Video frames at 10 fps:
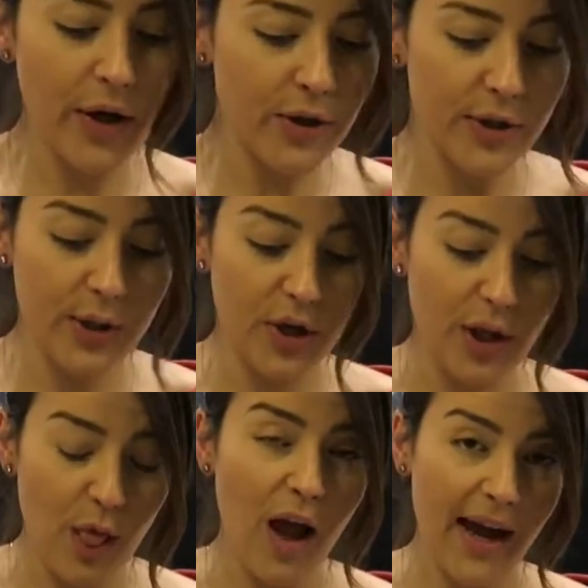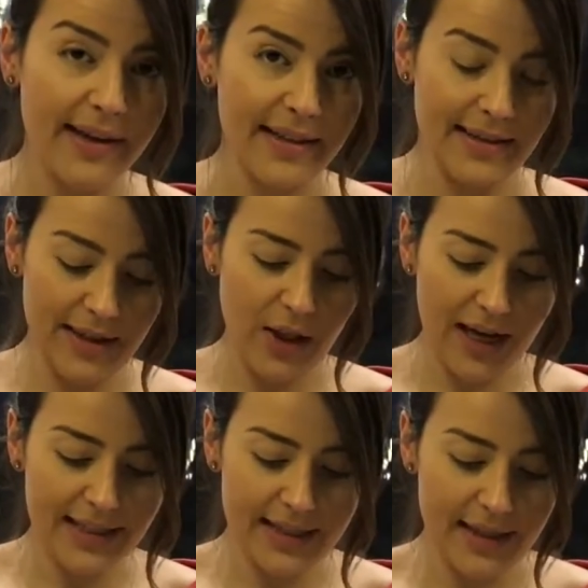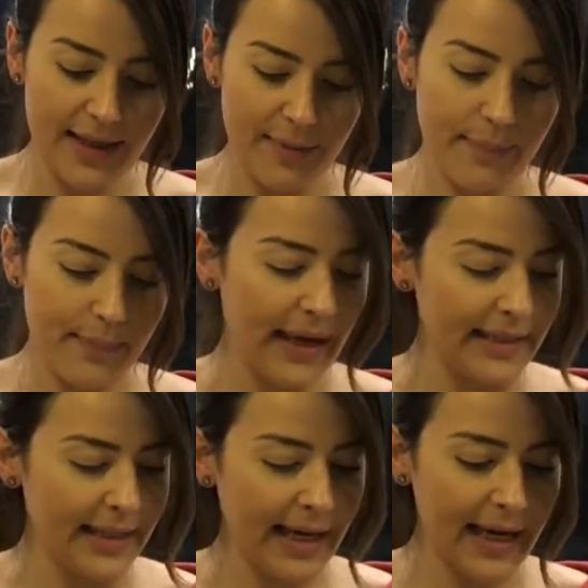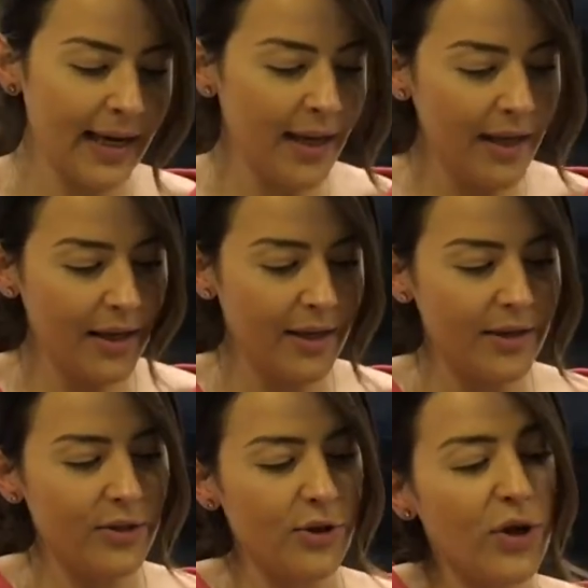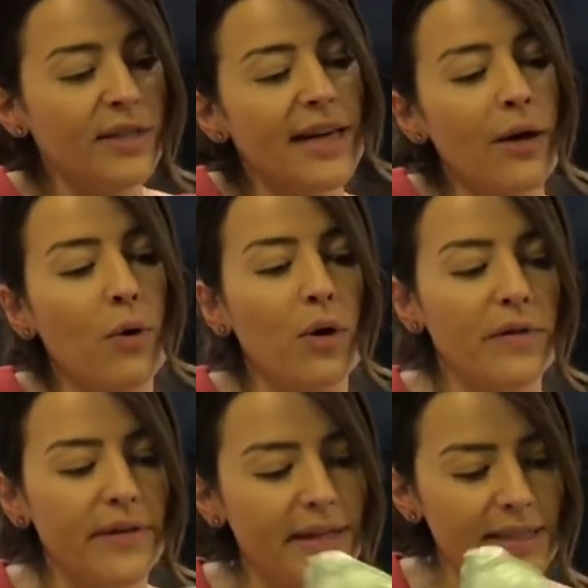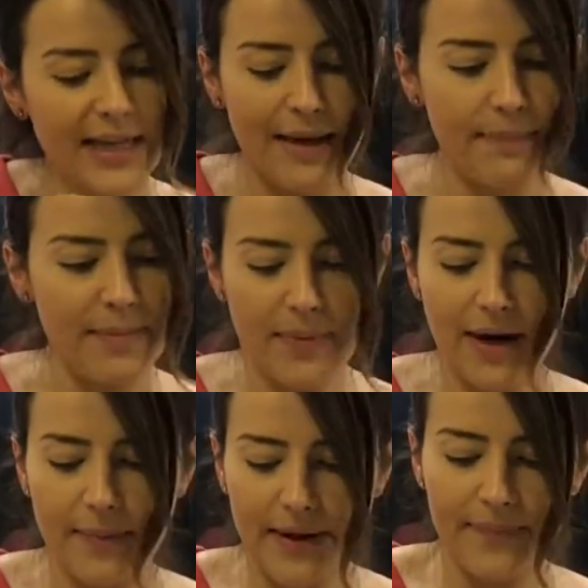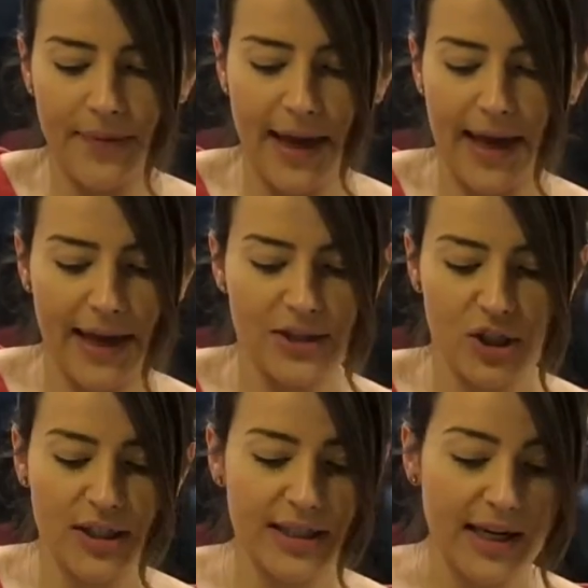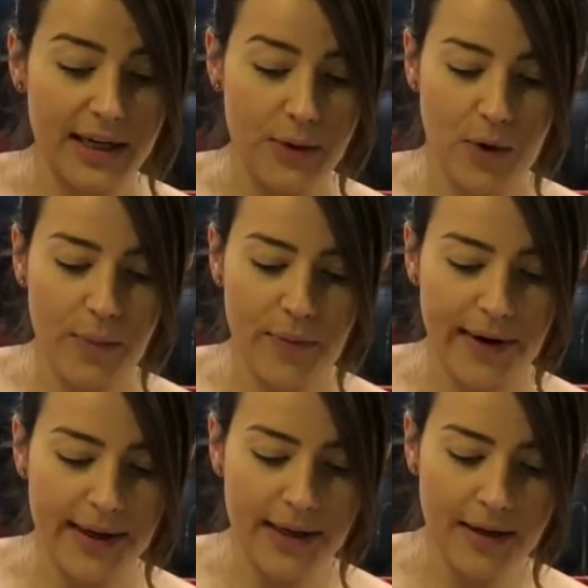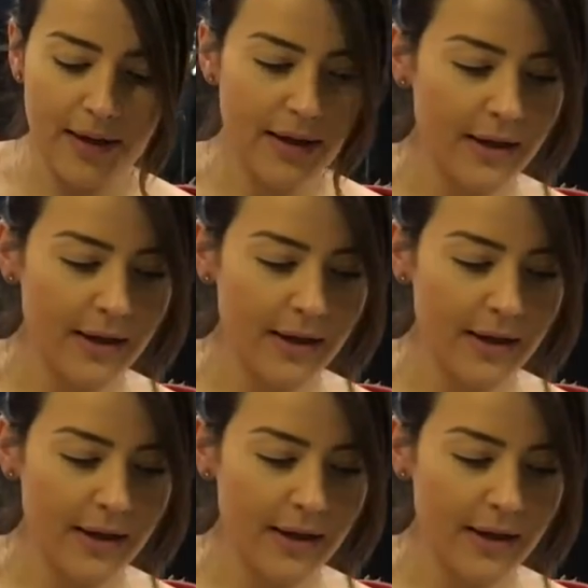going to do is you're going to lighten the paste, okay? So don't take all of it, take bit by bit and just start incorporating.